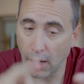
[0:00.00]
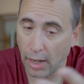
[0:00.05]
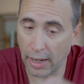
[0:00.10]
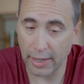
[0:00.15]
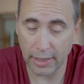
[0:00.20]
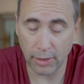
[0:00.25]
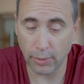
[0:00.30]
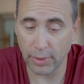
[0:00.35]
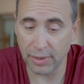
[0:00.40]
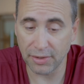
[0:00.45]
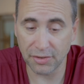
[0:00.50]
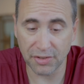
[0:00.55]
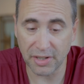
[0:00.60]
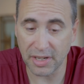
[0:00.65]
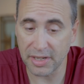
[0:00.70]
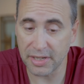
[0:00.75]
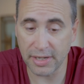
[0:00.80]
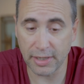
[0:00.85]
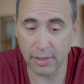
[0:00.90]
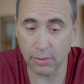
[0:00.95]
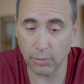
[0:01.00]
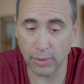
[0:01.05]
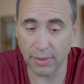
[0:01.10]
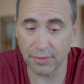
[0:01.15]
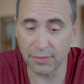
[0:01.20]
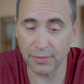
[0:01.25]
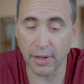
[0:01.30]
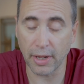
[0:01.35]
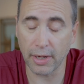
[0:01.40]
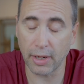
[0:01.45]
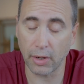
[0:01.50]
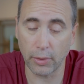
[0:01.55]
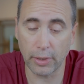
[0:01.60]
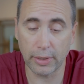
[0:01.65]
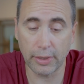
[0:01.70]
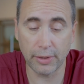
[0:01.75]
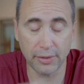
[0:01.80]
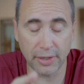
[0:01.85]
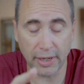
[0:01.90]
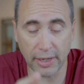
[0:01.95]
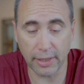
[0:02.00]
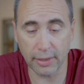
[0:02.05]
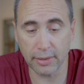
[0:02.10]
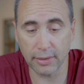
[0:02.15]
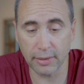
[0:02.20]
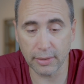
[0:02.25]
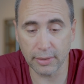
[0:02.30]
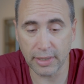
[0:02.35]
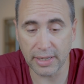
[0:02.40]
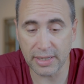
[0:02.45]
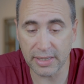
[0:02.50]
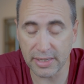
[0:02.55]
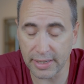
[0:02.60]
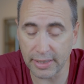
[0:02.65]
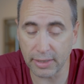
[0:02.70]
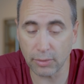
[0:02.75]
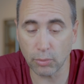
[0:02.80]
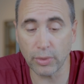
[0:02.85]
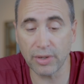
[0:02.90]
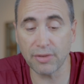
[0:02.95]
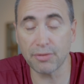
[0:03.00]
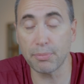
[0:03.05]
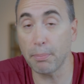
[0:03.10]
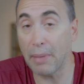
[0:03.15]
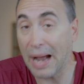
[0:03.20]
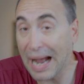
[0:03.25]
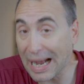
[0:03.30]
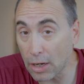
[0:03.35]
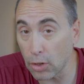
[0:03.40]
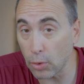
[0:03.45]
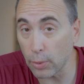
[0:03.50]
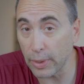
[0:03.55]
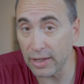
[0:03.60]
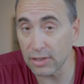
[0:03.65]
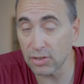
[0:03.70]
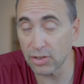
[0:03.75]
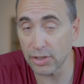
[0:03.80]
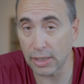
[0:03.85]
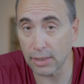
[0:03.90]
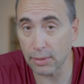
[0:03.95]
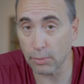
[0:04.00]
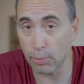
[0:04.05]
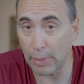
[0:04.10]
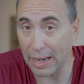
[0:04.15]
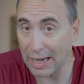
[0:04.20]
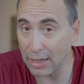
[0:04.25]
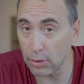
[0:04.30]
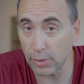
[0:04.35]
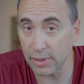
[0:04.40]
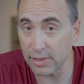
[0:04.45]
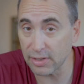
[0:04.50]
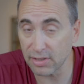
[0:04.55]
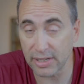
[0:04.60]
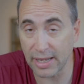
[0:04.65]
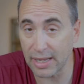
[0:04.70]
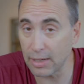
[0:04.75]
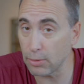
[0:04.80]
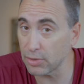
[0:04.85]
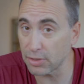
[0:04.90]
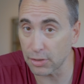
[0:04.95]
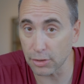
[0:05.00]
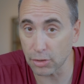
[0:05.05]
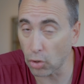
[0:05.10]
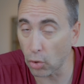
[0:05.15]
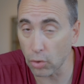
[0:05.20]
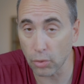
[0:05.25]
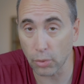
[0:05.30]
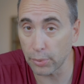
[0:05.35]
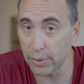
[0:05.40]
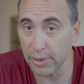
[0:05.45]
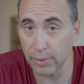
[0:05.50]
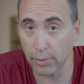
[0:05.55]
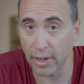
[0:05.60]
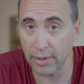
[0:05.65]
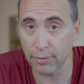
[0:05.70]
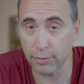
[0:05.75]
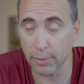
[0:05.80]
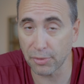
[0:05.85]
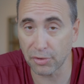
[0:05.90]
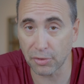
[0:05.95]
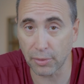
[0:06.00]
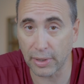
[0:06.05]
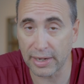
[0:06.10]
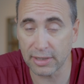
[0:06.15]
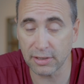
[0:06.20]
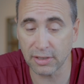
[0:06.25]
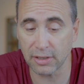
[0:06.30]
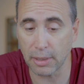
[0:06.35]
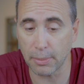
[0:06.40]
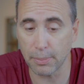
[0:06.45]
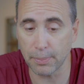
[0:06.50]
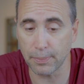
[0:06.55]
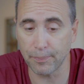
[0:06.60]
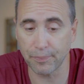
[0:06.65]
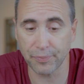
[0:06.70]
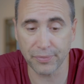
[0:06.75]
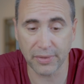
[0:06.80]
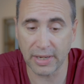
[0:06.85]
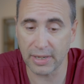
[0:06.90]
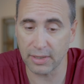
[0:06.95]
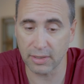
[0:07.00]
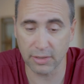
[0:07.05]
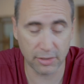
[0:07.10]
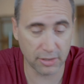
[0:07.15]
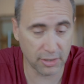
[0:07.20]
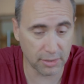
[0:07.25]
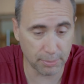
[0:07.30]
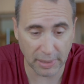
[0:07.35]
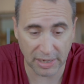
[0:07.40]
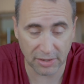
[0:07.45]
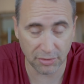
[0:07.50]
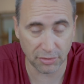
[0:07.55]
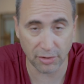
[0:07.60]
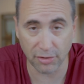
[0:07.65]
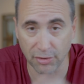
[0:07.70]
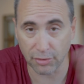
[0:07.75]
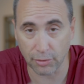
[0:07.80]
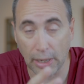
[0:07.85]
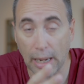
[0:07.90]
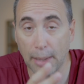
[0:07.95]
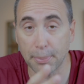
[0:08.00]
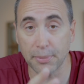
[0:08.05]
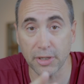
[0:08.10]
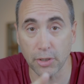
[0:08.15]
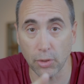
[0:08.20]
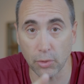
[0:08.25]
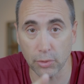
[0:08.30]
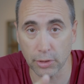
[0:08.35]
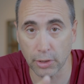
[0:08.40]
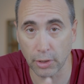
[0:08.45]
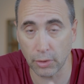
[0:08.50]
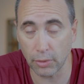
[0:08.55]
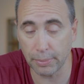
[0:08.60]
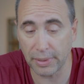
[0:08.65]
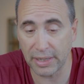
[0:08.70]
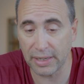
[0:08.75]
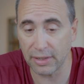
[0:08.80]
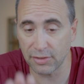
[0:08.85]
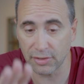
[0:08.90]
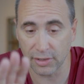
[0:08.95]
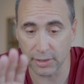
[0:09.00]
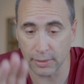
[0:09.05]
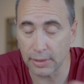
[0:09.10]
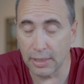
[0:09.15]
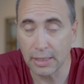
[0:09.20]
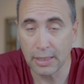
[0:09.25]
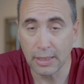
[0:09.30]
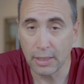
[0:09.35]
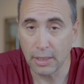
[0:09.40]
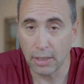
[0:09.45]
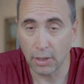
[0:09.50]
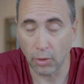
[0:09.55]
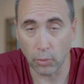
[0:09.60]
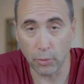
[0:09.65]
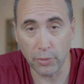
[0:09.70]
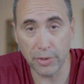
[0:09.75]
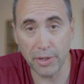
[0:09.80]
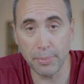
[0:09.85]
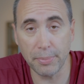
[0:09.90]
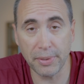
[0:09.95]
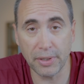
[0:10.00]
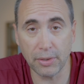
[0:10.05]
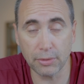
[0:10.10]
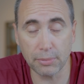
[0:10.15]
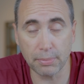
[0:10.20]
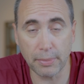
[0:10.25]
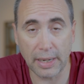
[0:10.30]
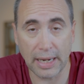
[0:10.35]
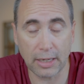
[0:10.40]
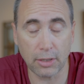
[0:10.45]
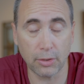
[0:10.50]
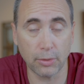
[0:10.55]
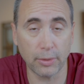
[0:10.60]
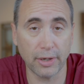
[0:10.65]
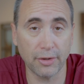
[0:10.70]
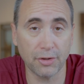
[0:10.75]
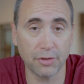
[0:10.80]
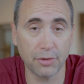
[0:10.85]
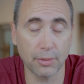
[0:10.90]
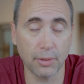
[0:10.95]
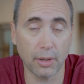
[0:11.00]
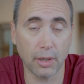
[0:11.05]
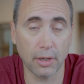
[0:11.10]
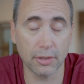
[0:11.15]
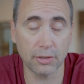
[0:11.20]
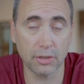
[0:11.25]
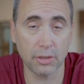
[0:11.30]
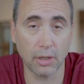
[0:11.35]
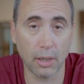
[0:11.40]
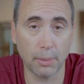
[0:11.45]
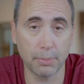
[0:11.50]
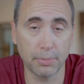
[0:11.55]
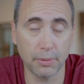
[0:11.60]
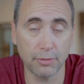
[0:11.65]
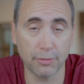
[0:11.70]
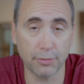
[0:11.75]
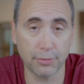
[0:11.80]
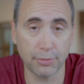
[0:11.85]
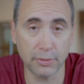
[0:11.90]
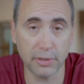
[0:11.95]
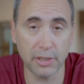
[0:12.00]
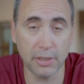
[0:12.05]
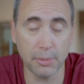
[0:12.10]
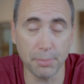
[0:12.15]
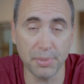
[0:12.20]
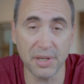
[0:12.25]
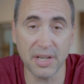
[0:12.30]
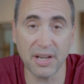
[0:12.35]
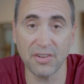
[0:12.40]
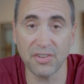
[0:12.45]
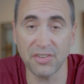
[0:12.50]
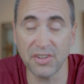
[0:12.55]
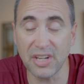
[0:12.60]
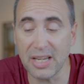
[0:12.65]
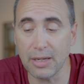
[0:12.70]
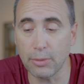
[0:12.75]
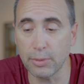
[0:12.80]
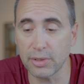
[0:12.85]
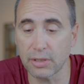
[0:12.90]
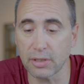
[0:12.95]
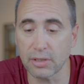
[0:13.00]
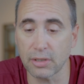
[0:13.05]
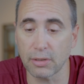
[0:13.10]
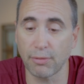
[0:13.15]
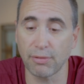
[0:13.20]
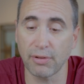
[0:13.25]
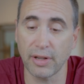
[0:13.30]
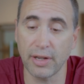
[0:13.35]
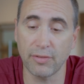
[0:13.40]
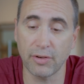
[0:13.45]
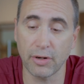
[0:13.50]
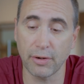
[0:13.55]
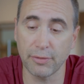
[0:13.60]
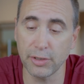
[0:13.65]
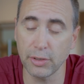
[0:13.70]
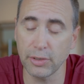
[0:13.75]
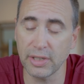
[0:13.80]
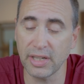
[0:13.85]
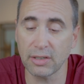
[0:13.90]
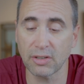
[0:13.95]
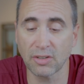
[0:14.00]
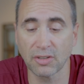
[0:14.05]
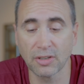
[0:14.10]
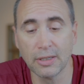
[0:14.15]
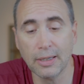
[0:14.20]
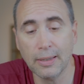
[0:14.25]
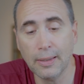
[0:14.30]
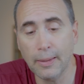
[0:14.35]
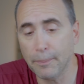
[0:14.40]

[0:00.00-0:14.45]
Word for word: iOS, they did it with not our that they did it with macOS. macOS 10 was a total rewrite from scratch. They they basically scrapped the old code base and rebuilt macOS on top of FreeBSD, which is a flavor of Unix,